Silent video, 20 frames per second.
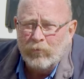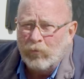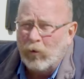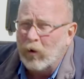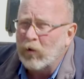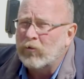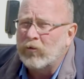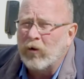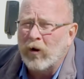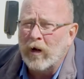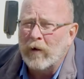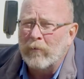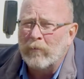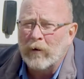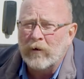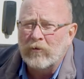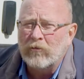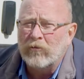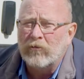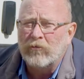What tyre
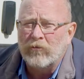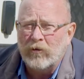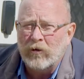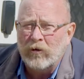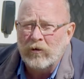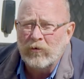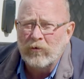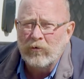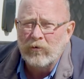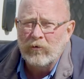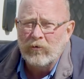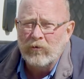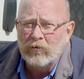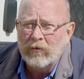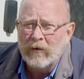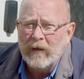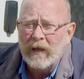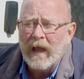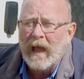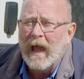pressures to use
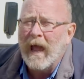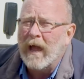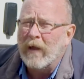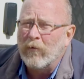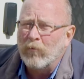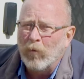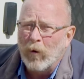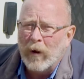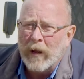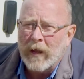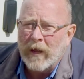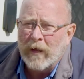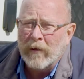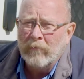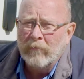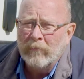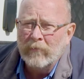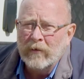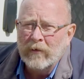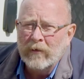and where.
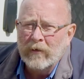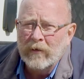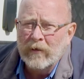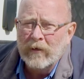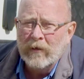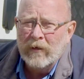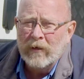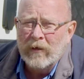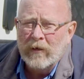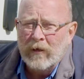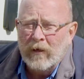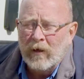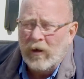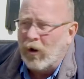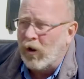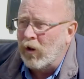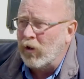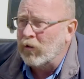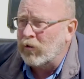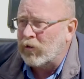
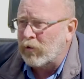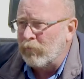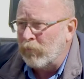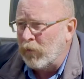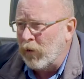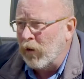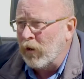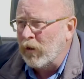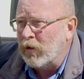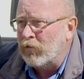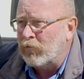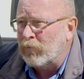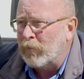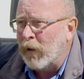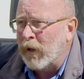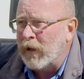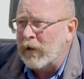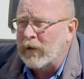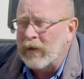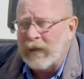On the compliance
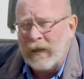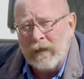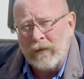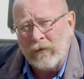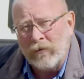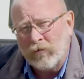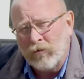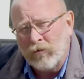plate in the